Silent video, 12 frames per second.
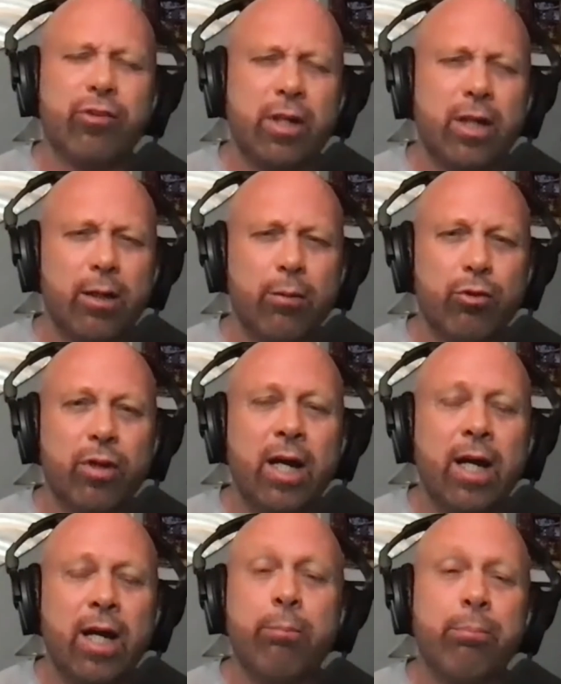times.
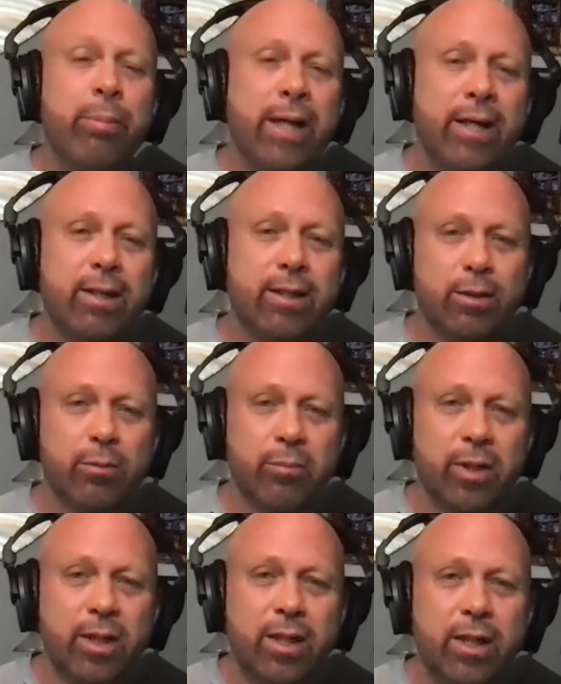I begged him
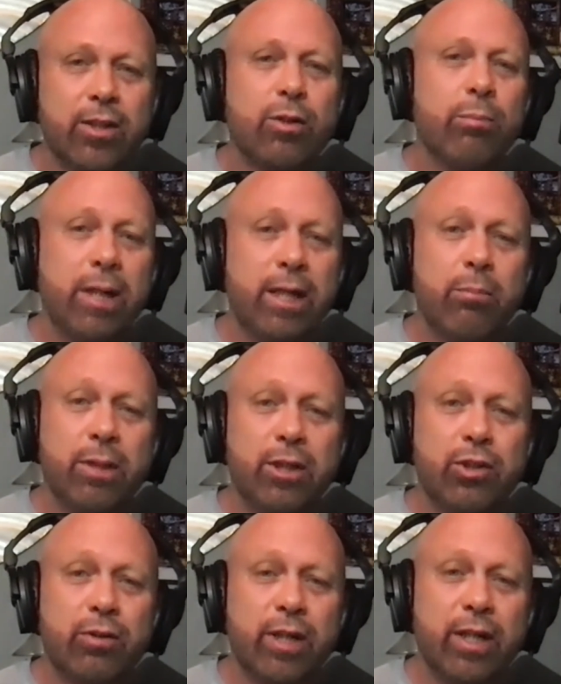to make me
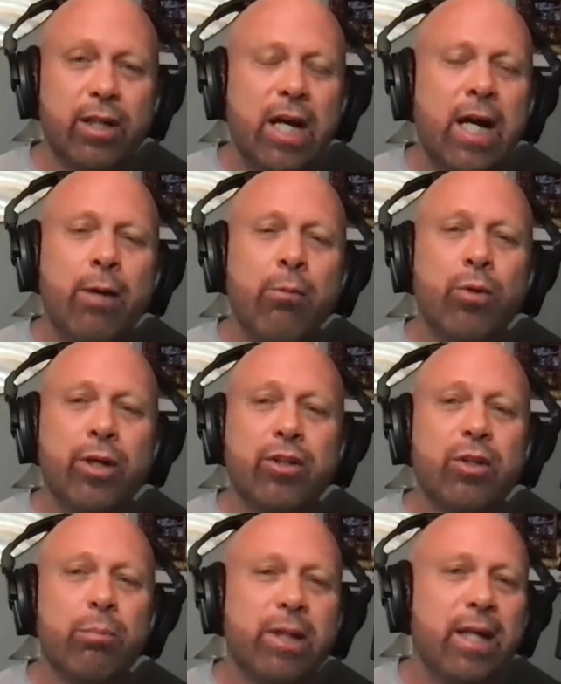straight. I wanted
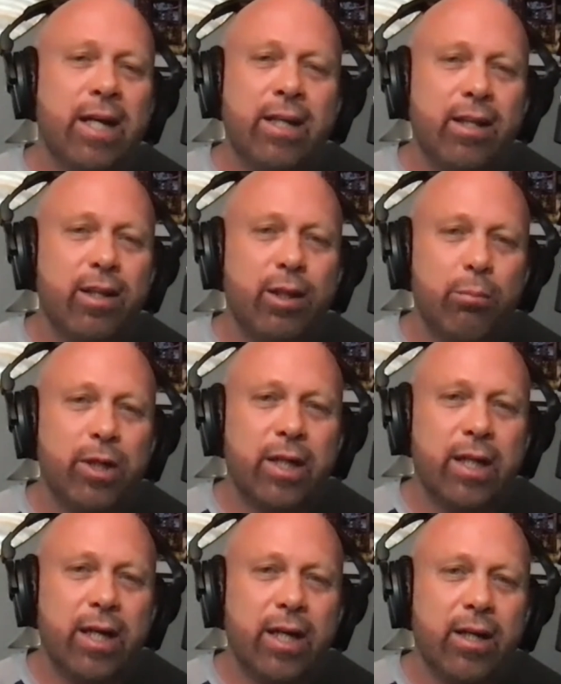to be anything but
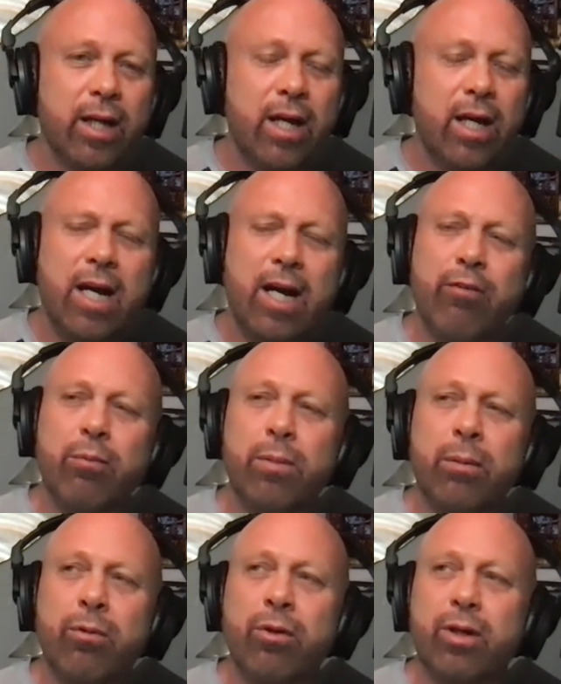gay. I
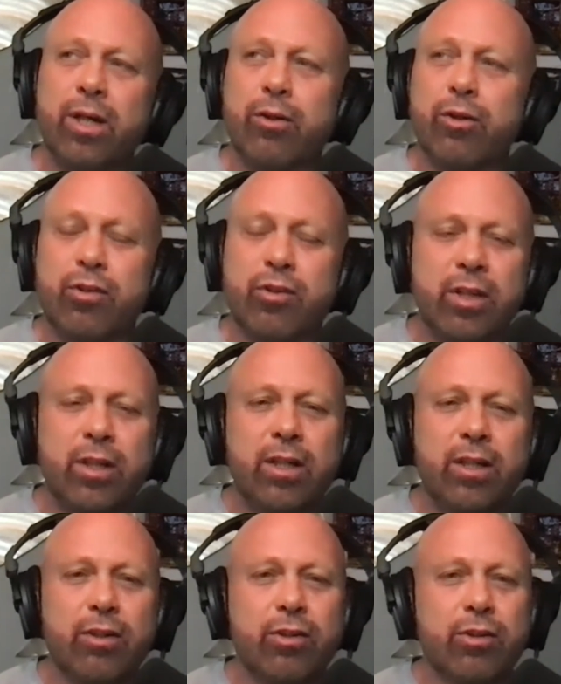remember in sitting
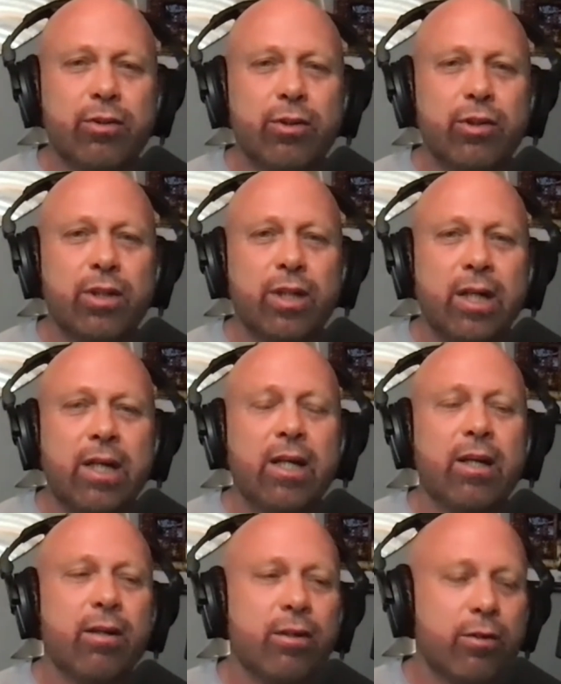in the church
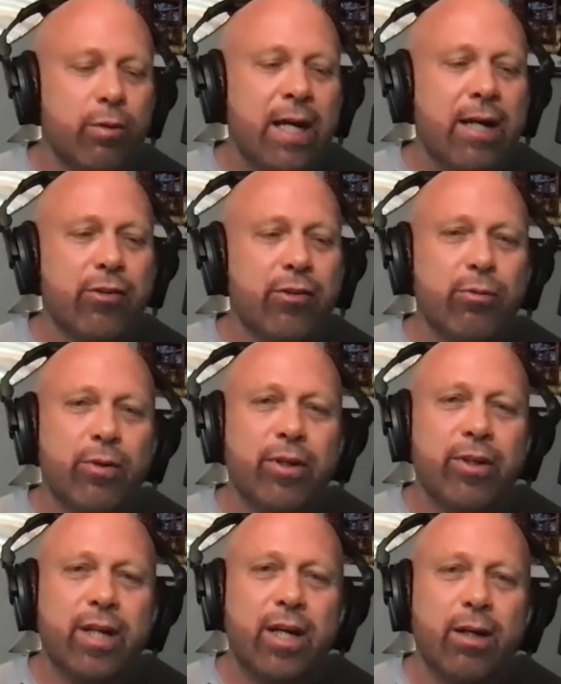grass
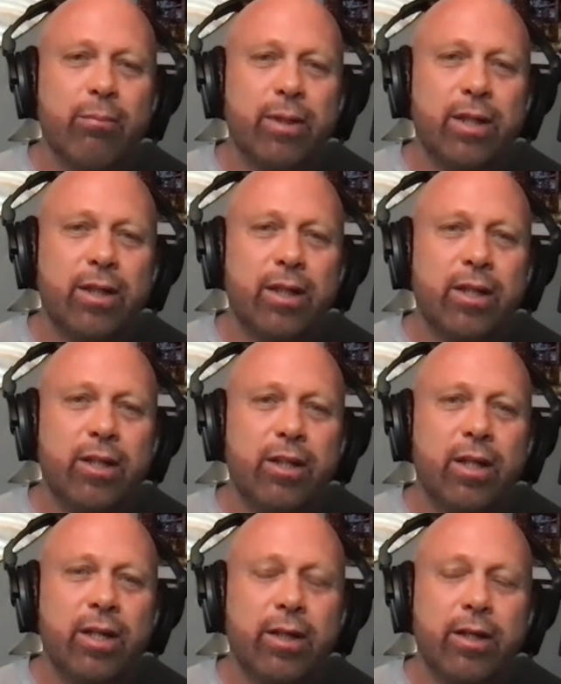one time in, in
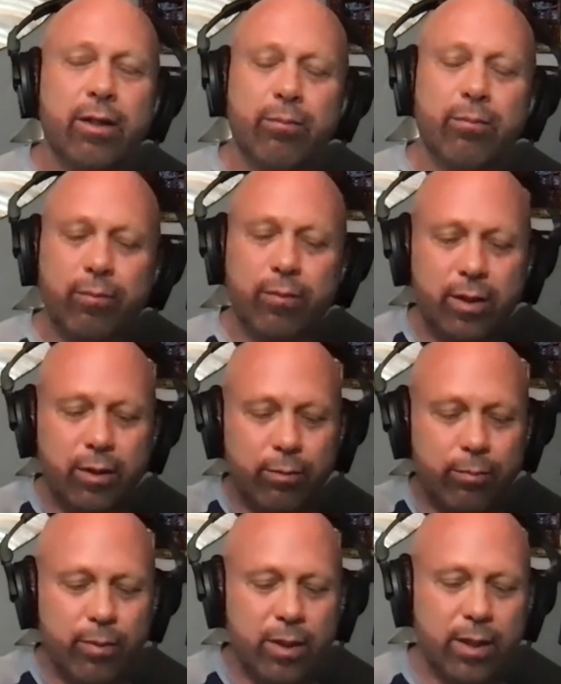the in the in the
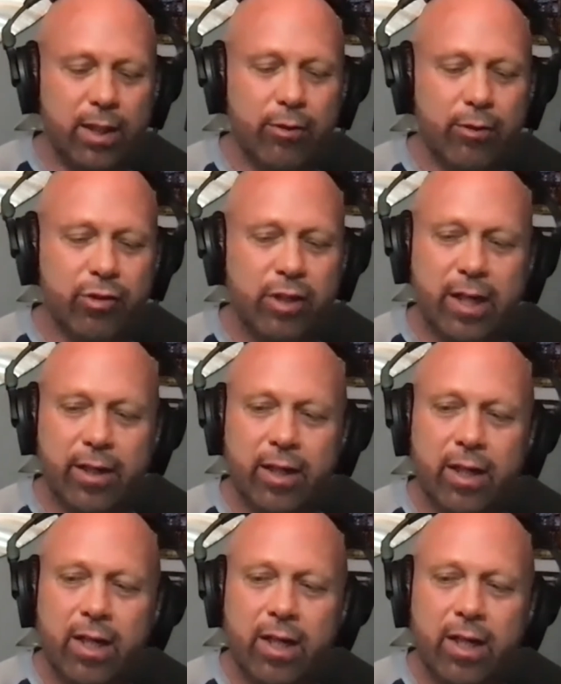uh, outside,